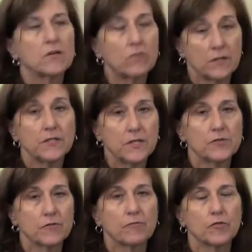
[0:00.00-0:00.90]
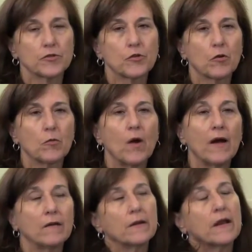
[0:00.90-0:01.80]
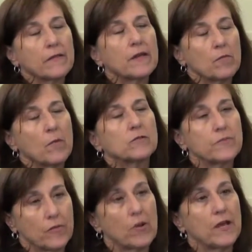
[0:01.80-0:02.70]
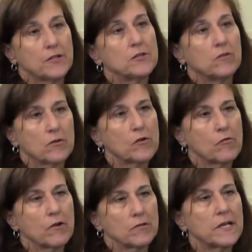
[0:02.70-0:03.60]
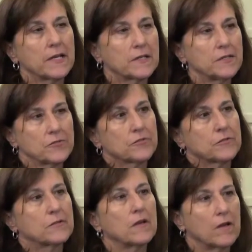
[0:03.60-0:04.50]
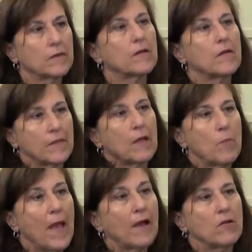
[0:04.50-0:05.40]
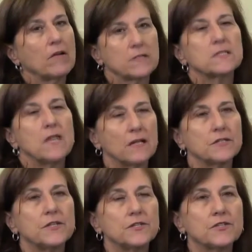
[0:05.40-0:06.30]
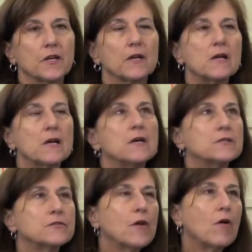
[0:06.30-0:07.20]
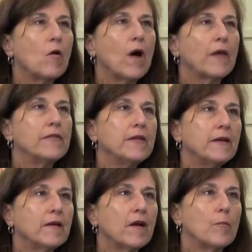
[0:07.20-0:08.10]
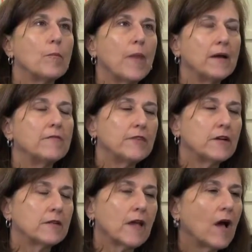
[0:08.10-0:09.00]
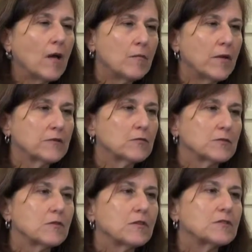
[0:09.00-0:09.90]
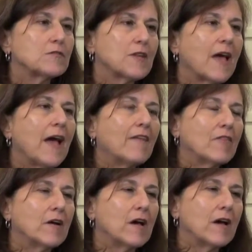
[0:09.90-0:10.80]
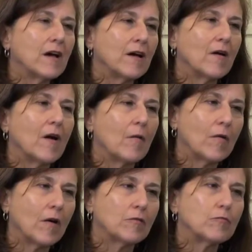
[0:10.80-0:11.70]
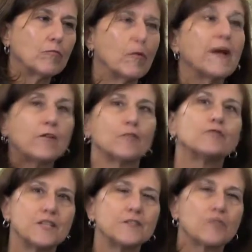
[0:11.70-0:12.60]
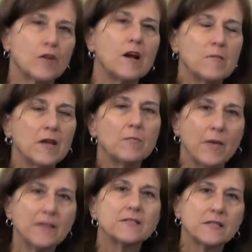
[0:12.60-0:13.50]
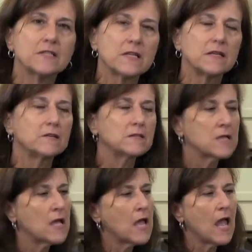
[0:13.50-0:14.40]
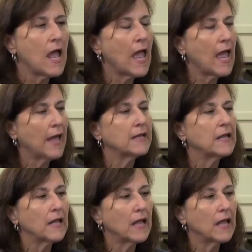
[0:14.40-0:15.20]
only teacher for a short while, and I think most vocational or career tech teachers, their background is not teaching. So I think a benefit of the IBEST was also to have a, a, a regular teacher come in, basic skills, and